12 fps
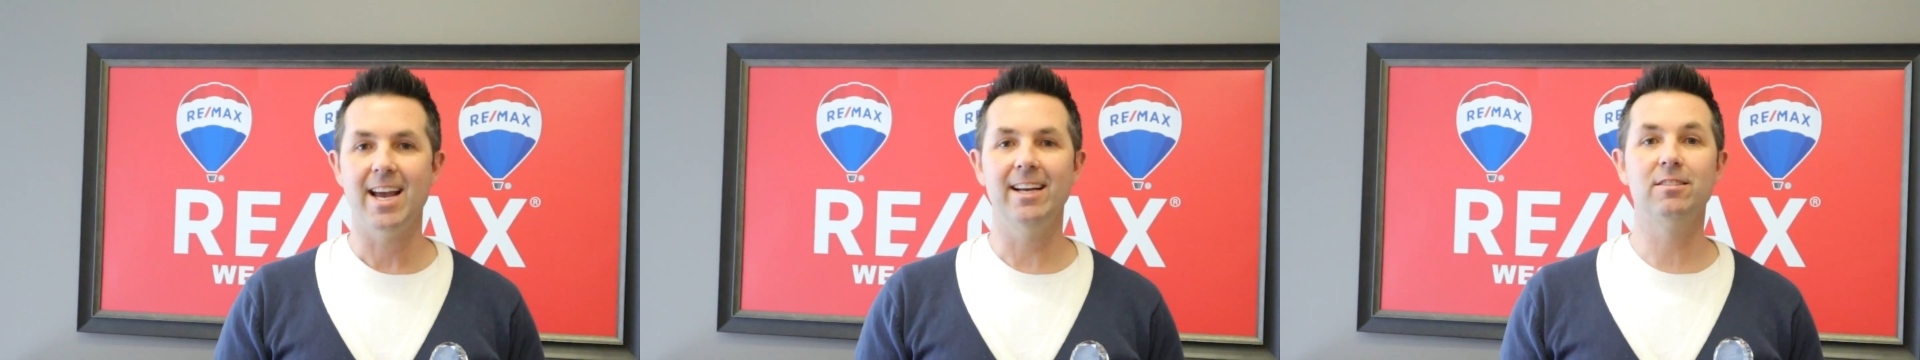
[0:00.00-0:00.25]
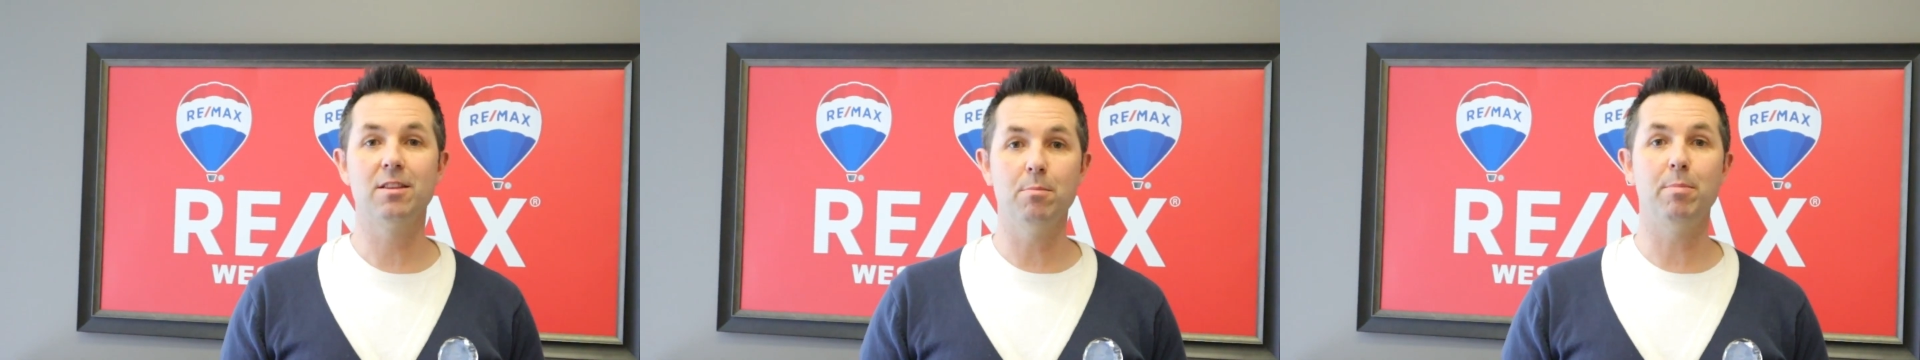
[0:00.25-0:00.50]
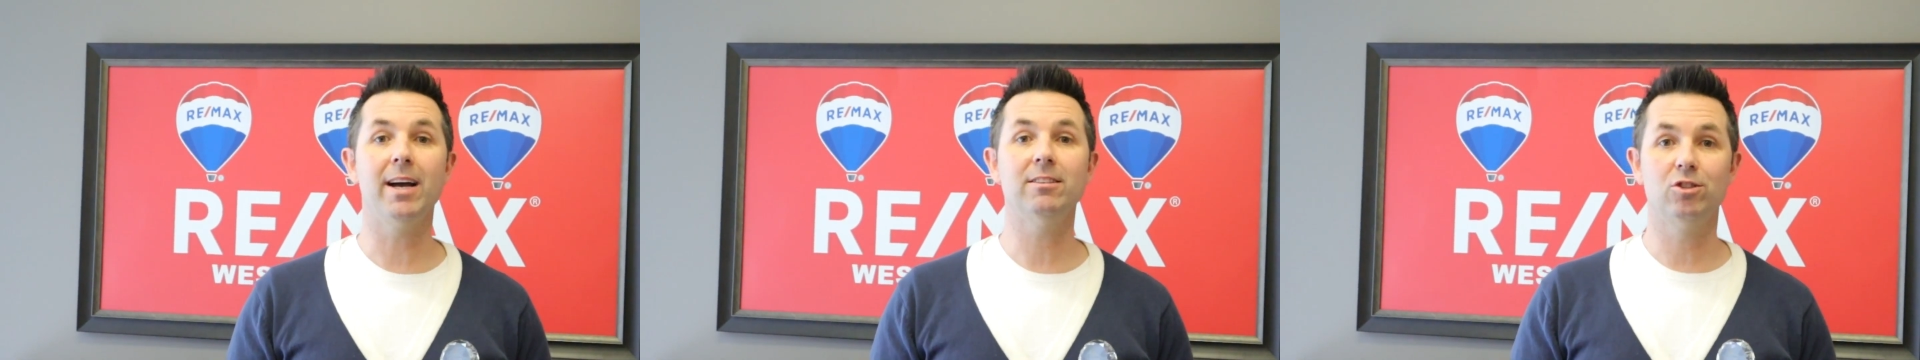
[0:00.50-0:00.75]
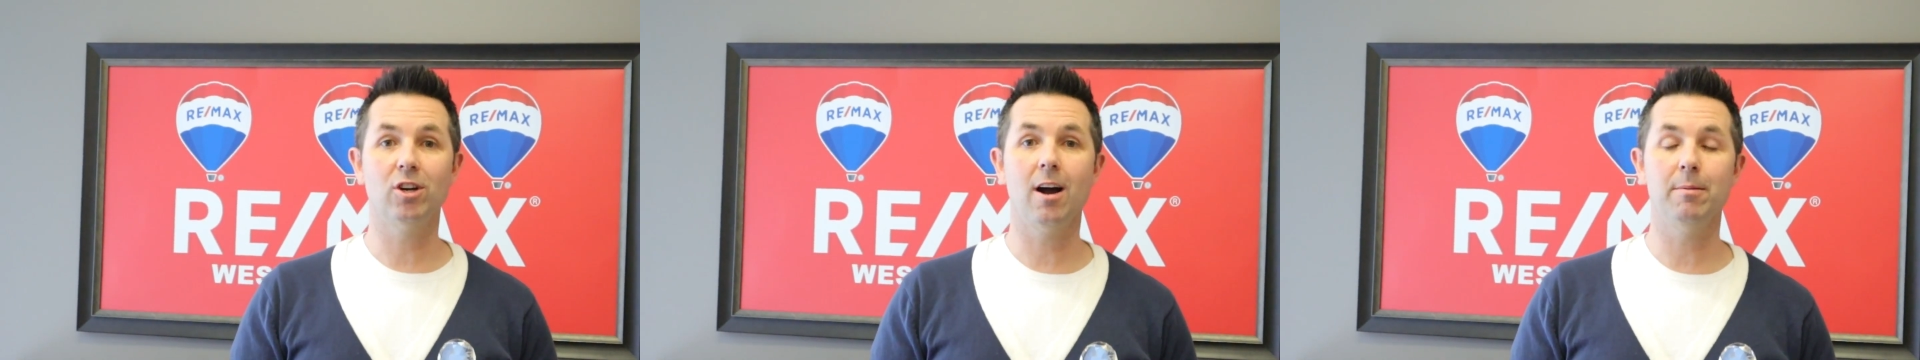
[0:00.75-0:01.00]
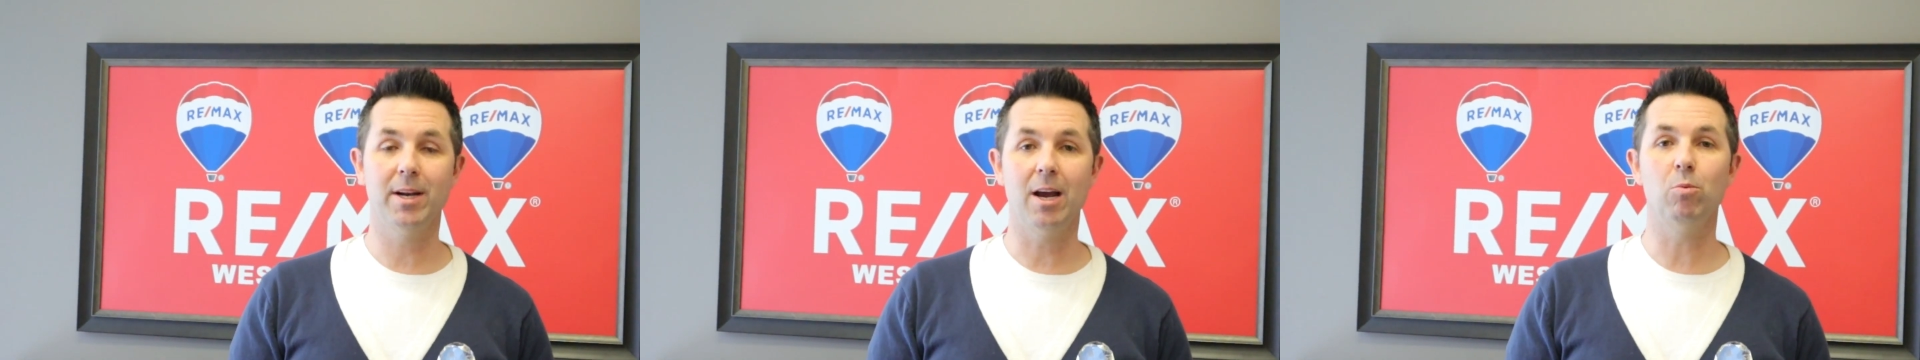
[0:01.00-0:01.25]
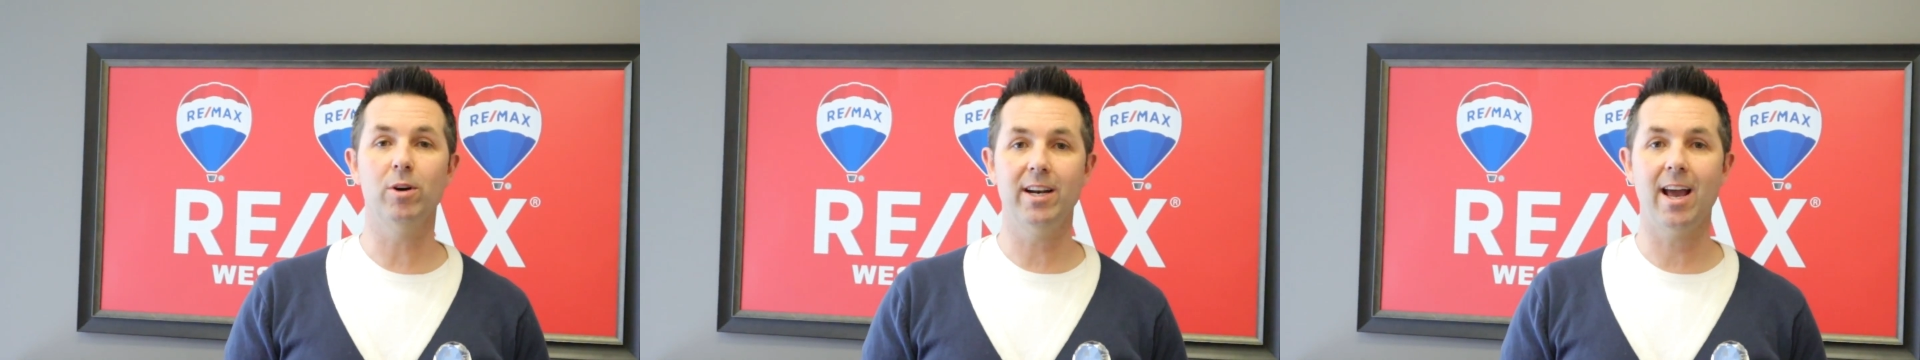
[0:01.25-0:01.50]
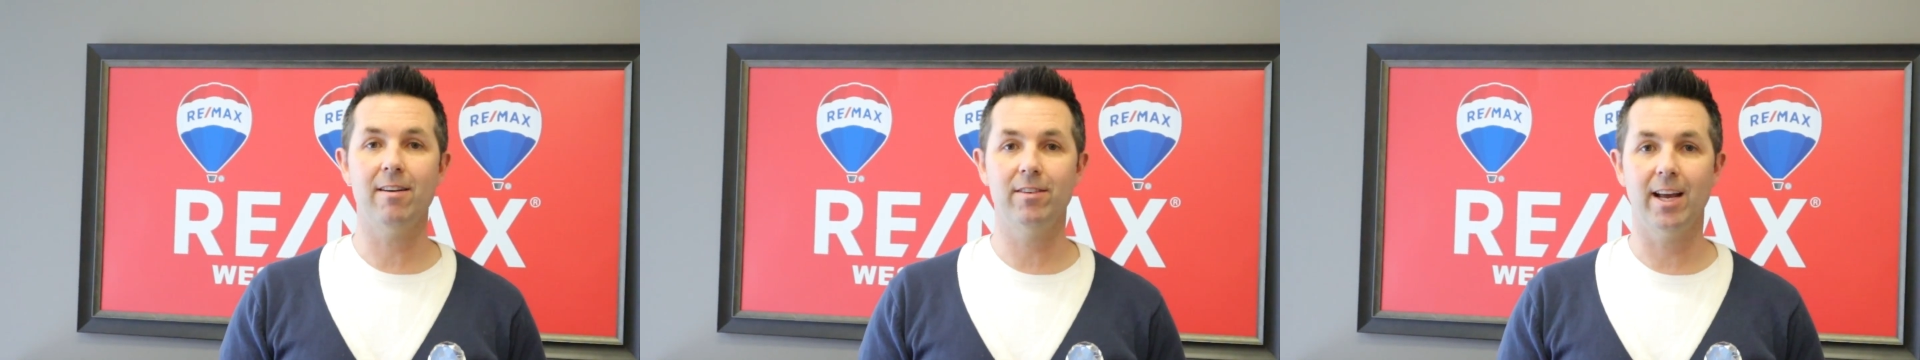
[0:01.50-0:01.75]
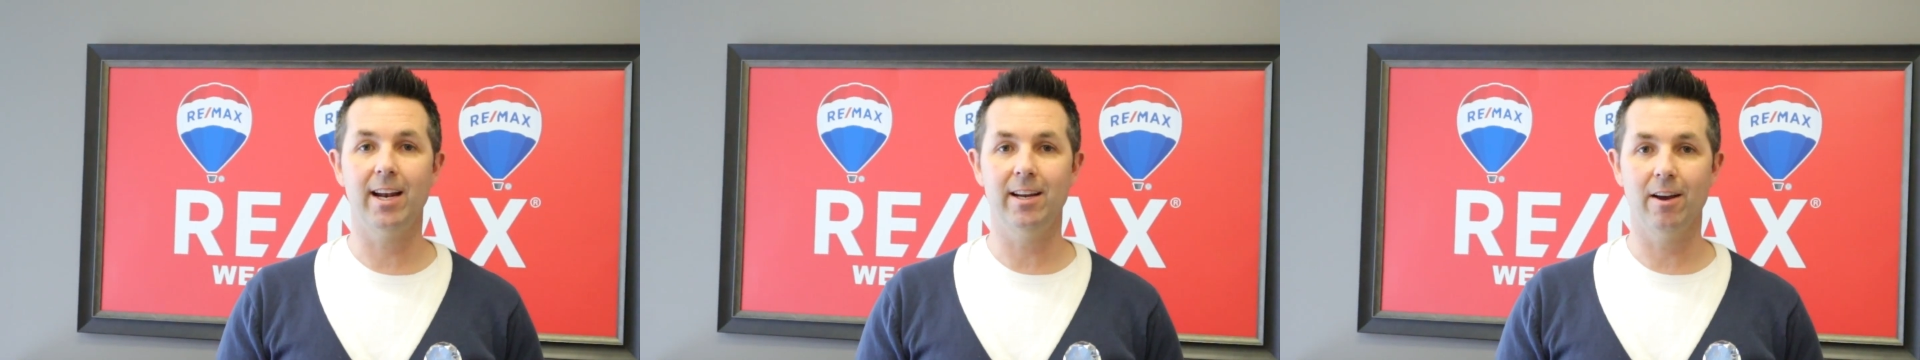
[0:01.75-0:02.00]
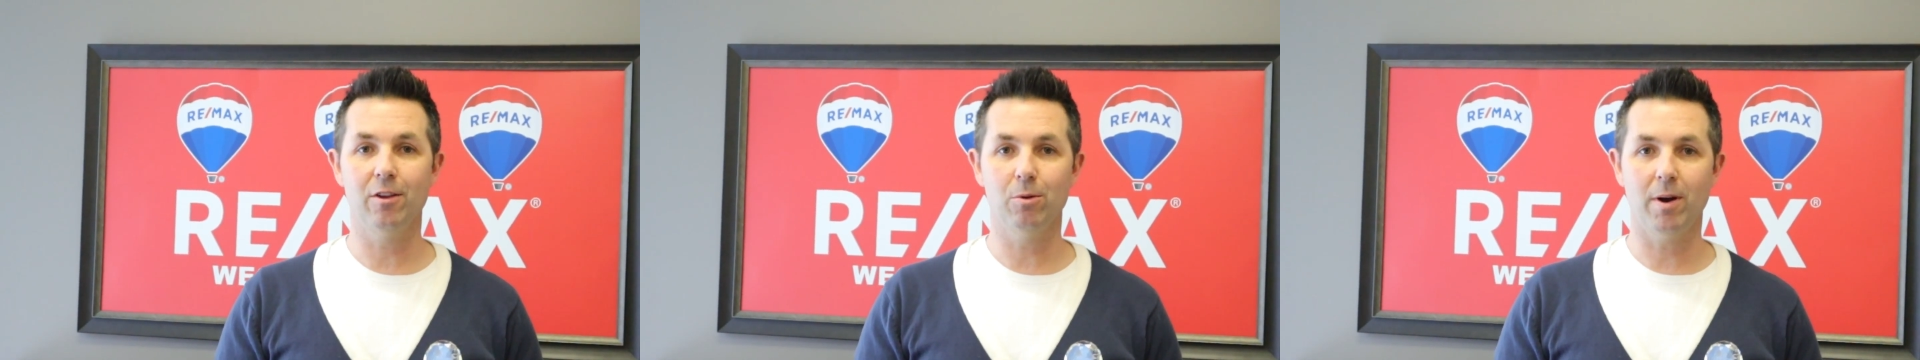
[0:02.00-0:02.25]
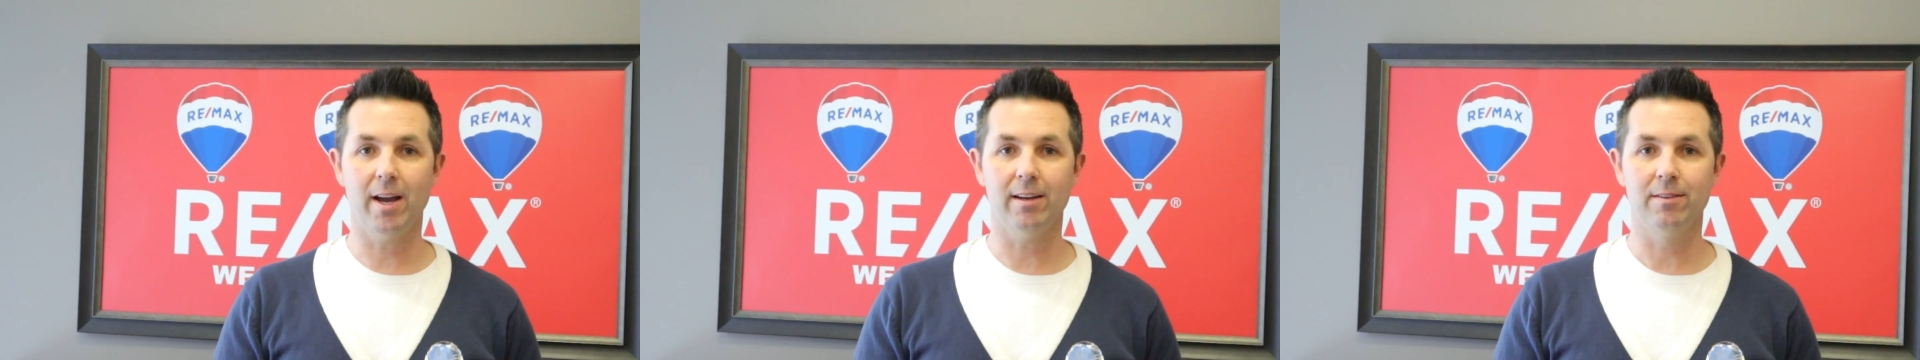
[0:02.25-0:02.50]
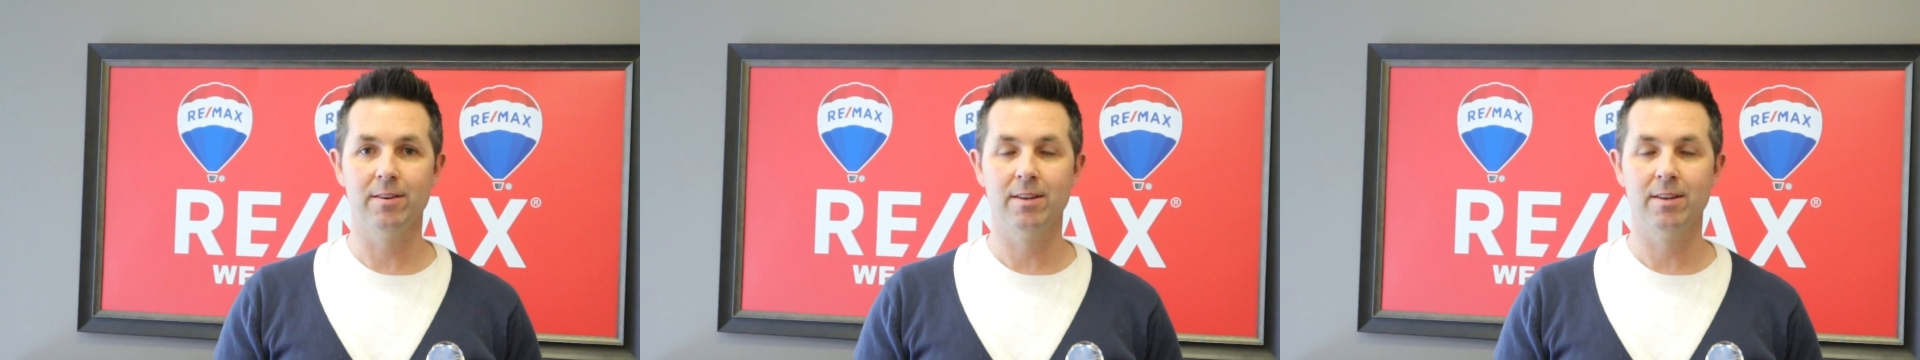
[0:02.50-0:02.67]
It's the best job and I wouldn't have it any other way.